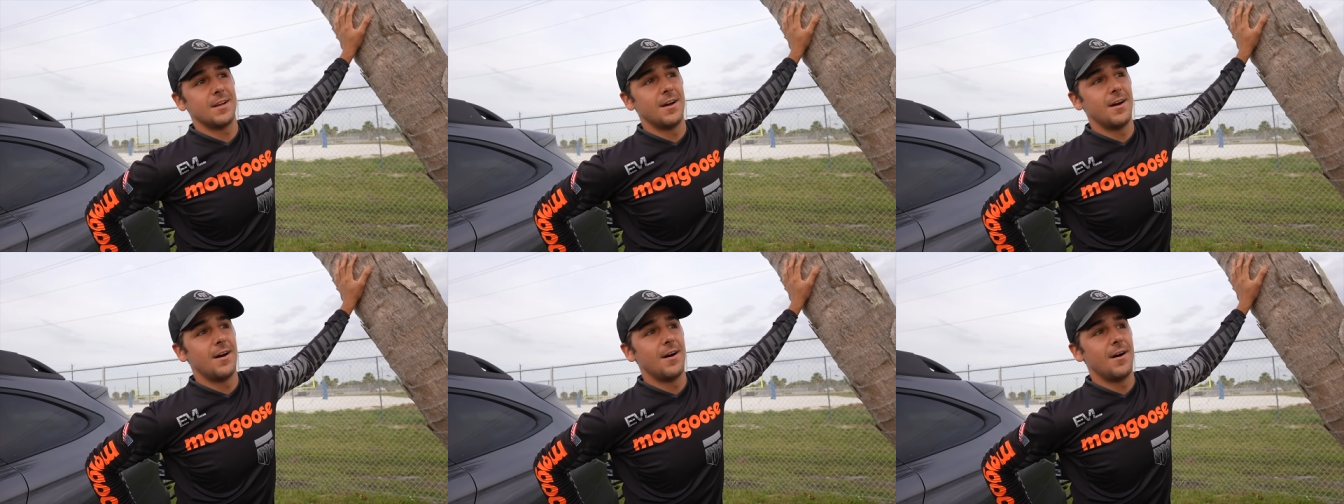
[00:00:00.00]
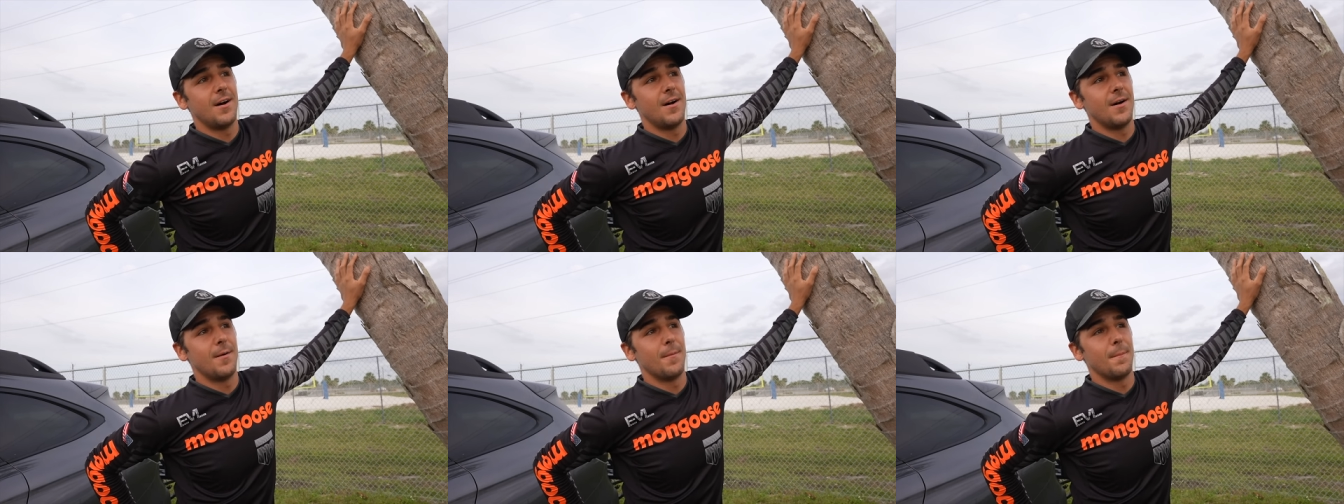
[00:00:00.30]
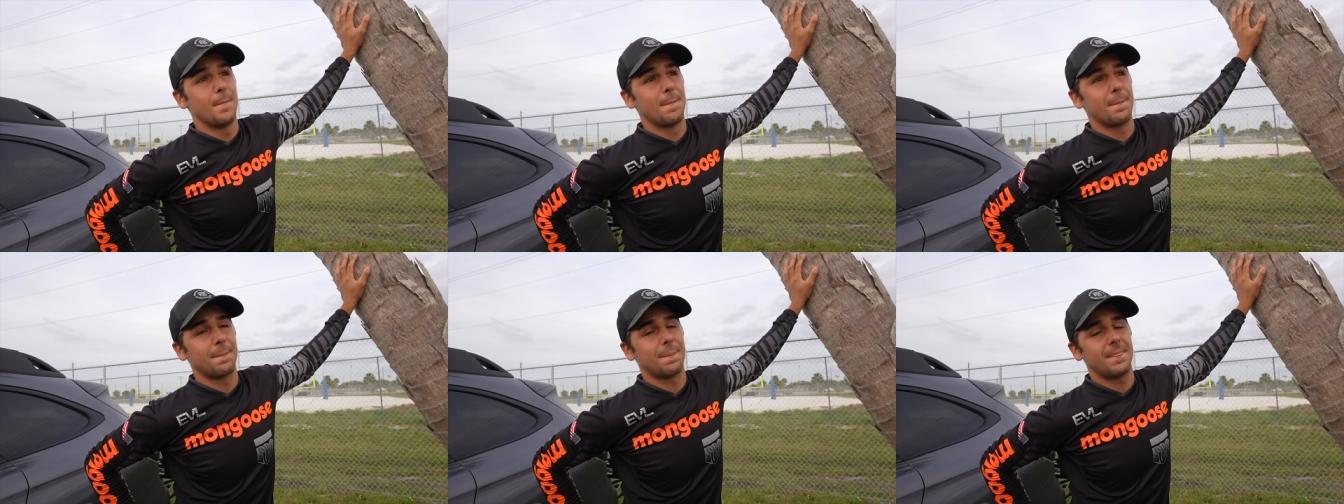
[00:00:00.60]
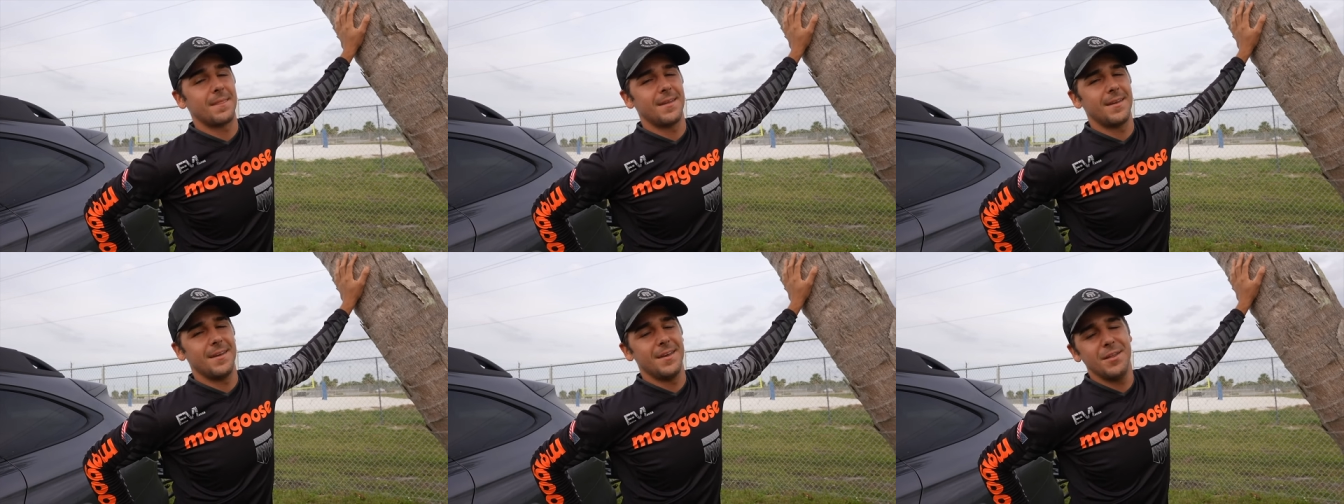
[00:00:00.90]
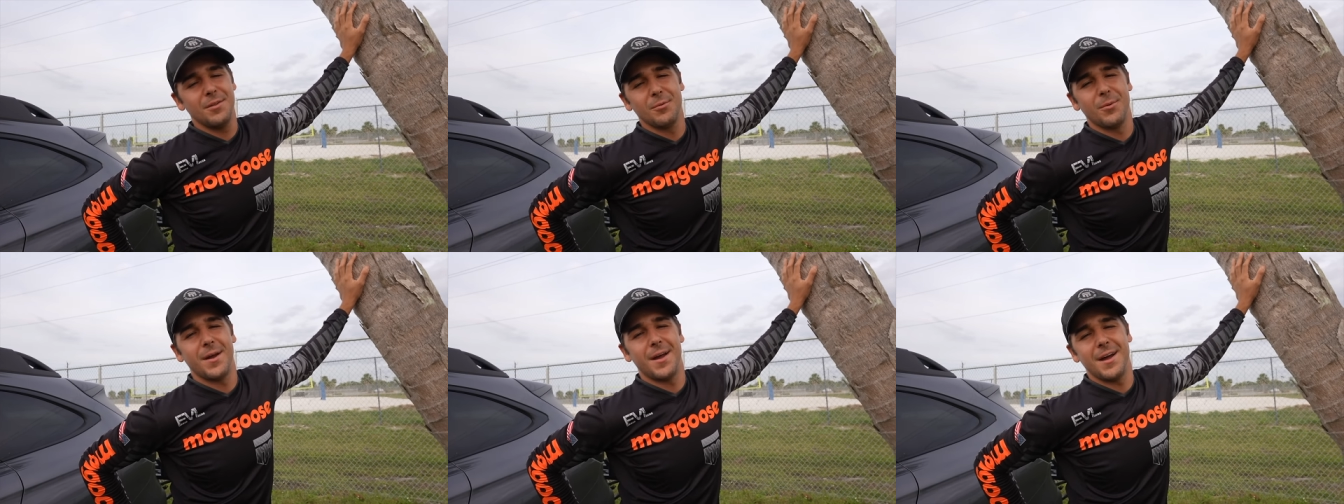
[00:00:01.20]
Um,
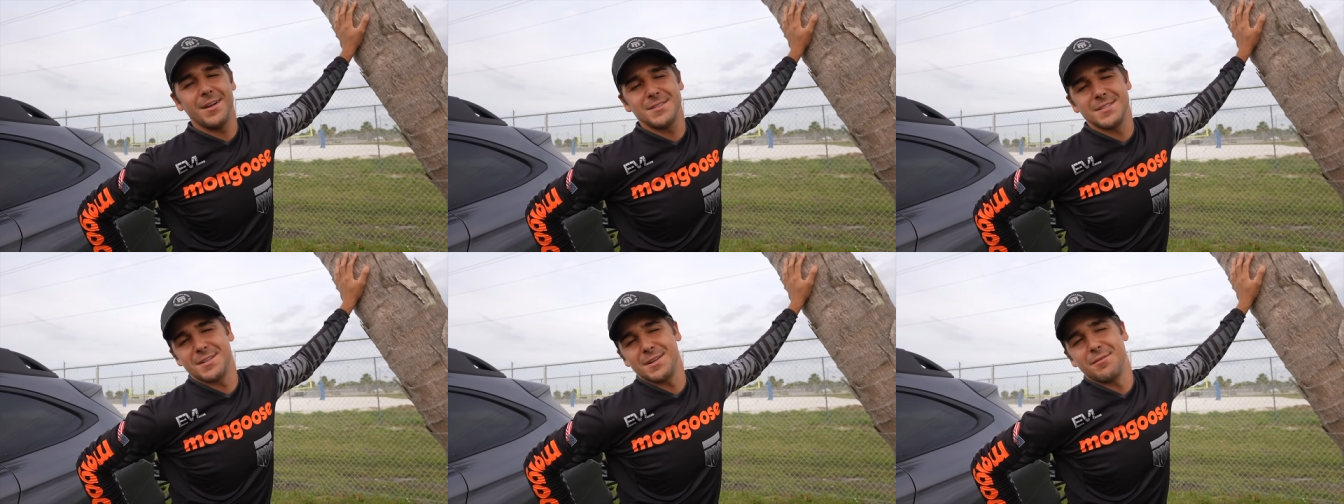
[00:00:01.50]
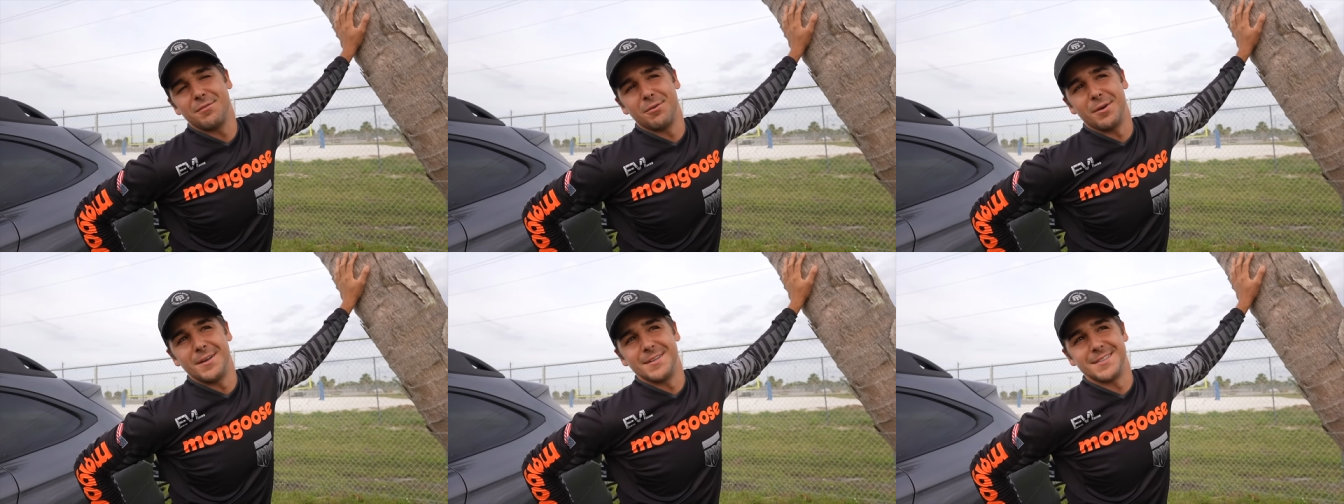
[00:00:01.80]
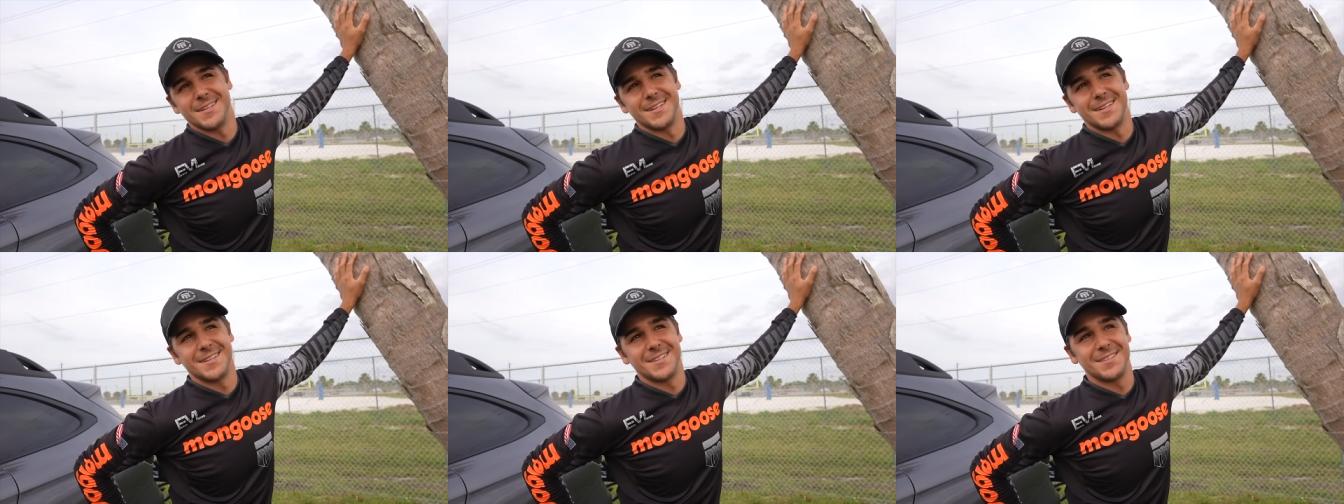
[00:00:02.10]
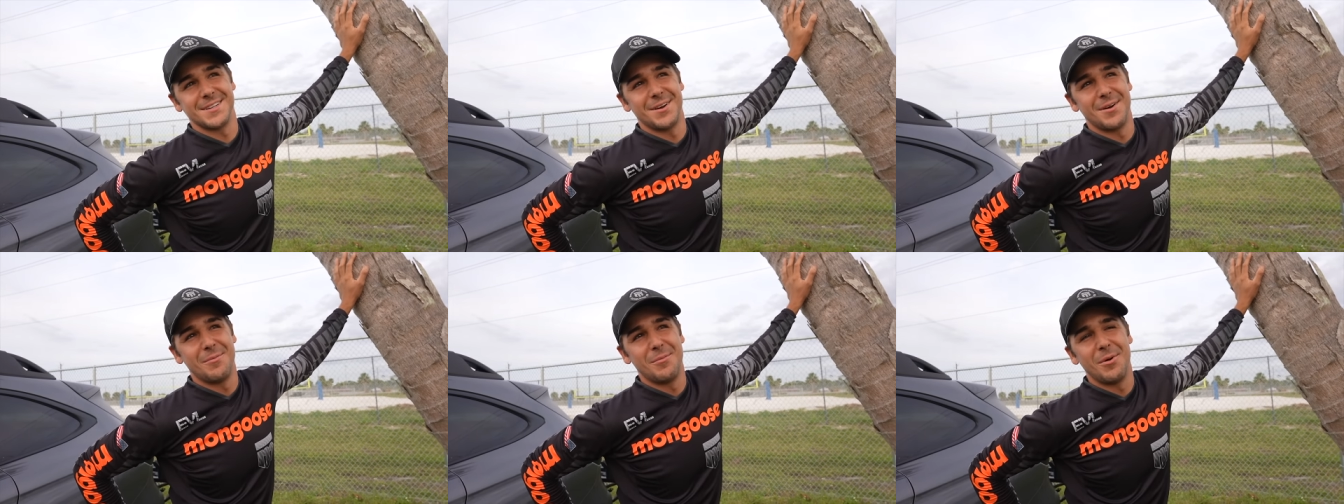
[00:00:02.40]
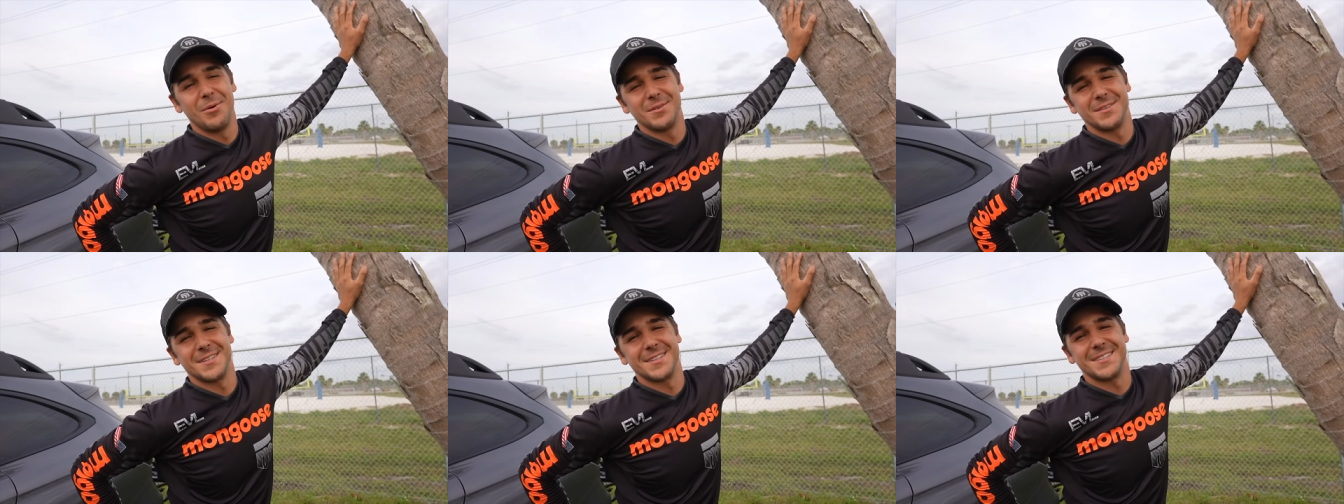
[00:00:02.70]
either way, I just love racing, so I'm
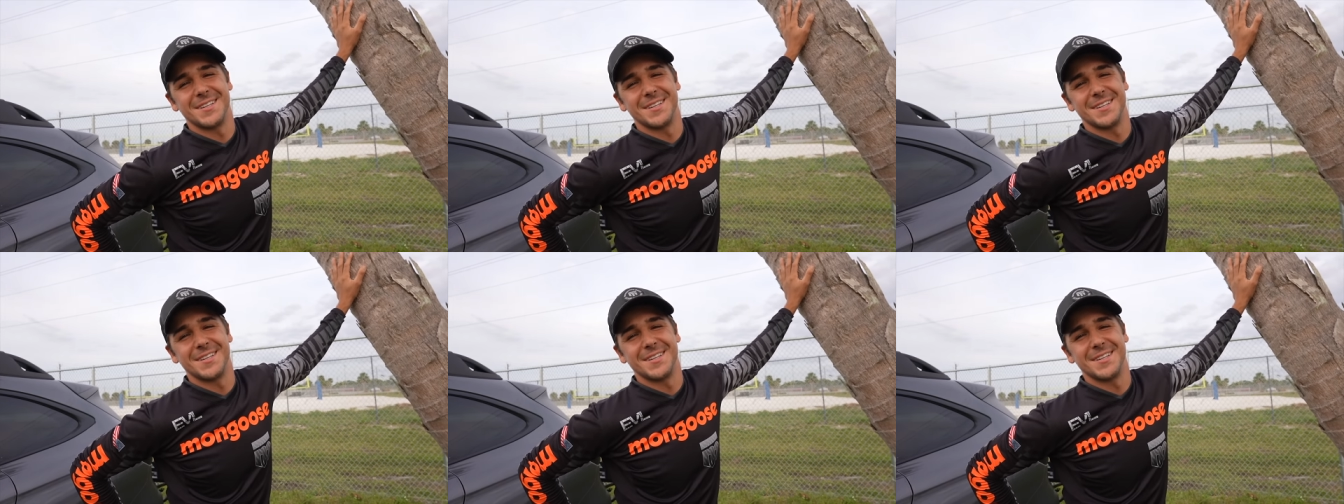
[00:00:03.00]
always yeah.